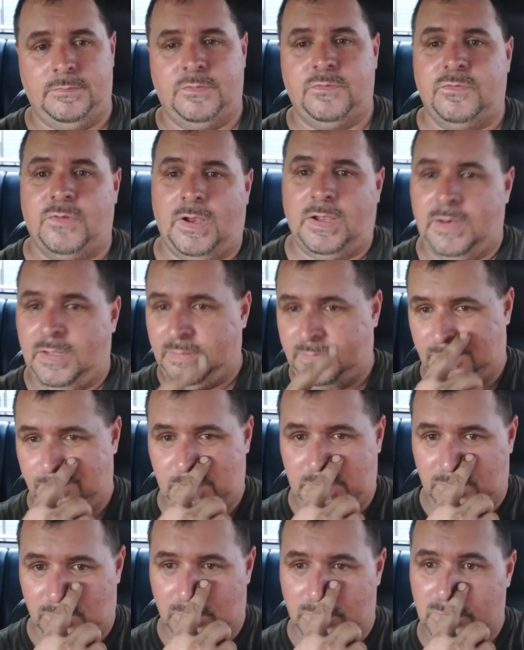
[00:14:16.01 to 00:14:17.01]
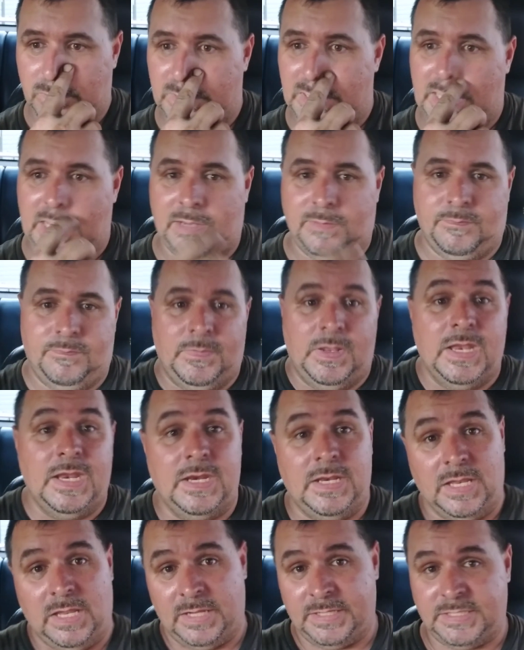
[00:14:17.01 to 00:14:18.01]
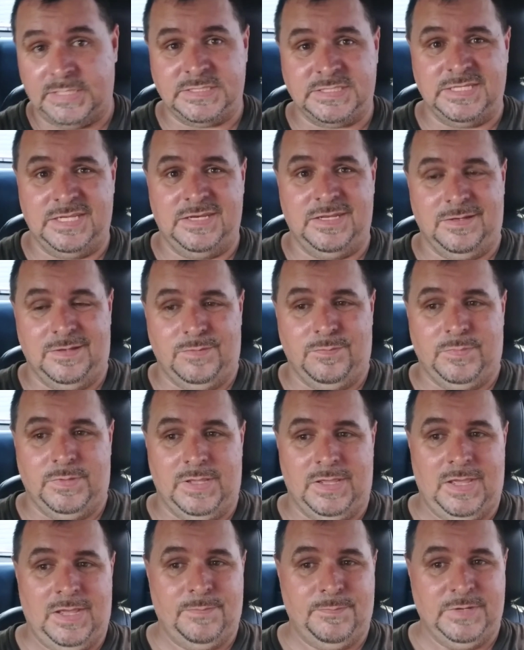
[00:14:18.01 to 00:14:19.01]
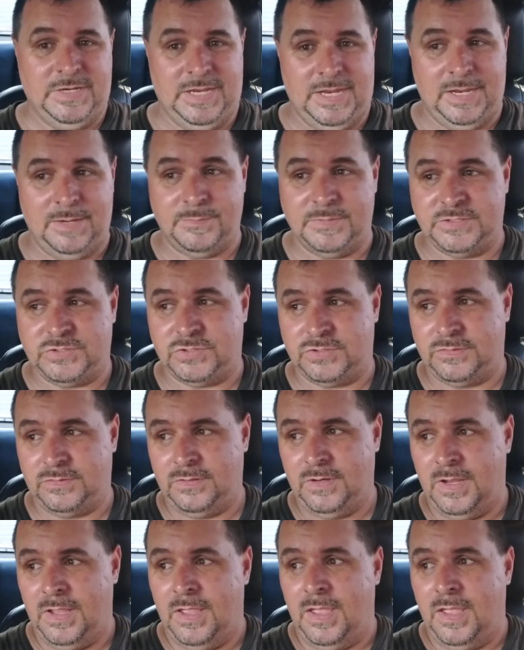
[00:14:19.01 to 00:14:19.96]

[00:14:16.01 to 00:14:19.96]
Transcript: Try not to be rude. Like I said, and I'm an amateur.